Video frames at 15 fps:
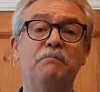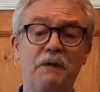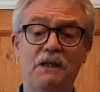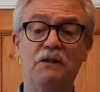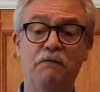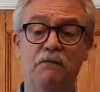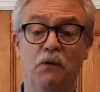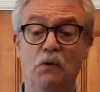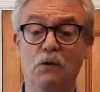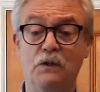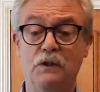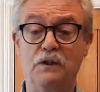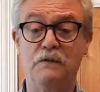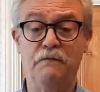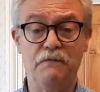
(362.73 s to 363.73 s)

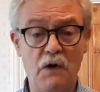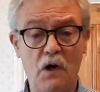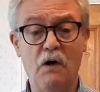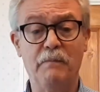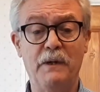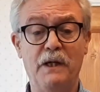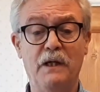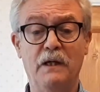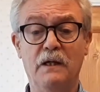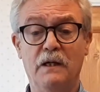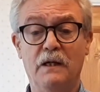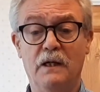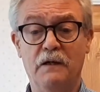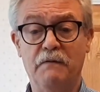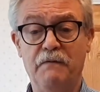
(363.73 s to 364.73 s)
metaphors, farming
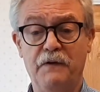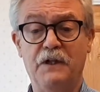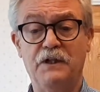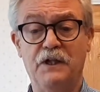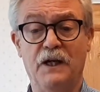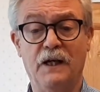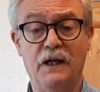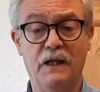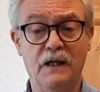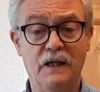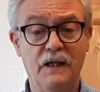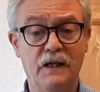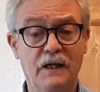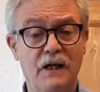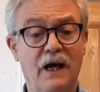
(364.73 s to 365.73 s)
and fishing,
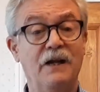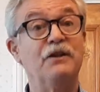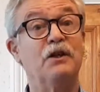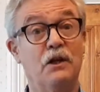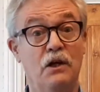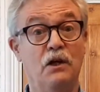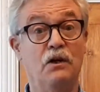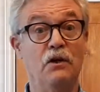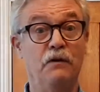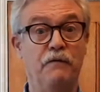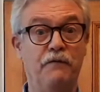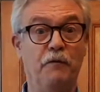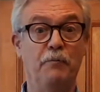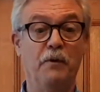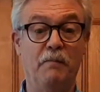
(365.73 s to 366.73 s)
and to learn
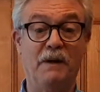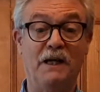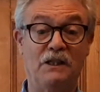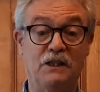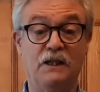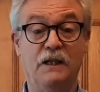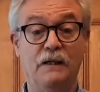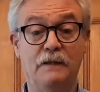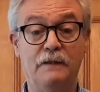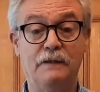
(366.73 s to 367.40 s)
from the Master.